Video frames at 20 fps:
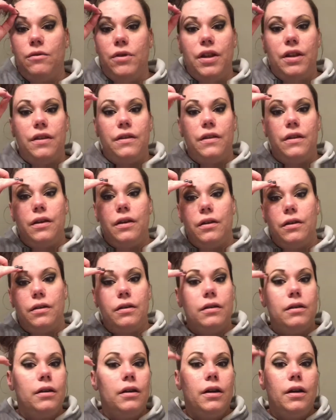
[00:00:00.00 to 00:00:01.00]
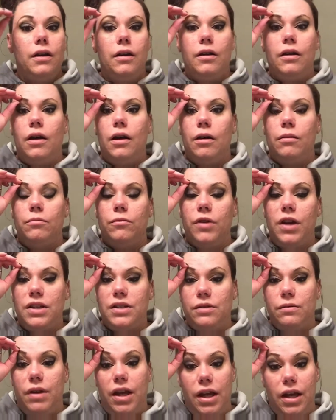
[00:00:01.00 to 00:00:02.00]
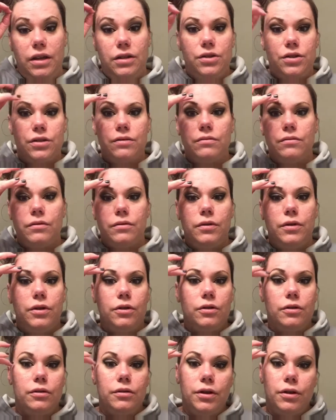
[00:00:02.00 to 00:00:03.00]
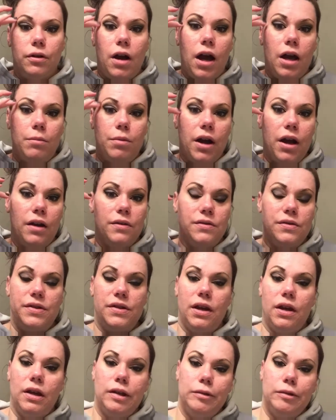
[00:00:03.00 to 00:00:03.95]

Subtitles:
with as you age, your eyebrows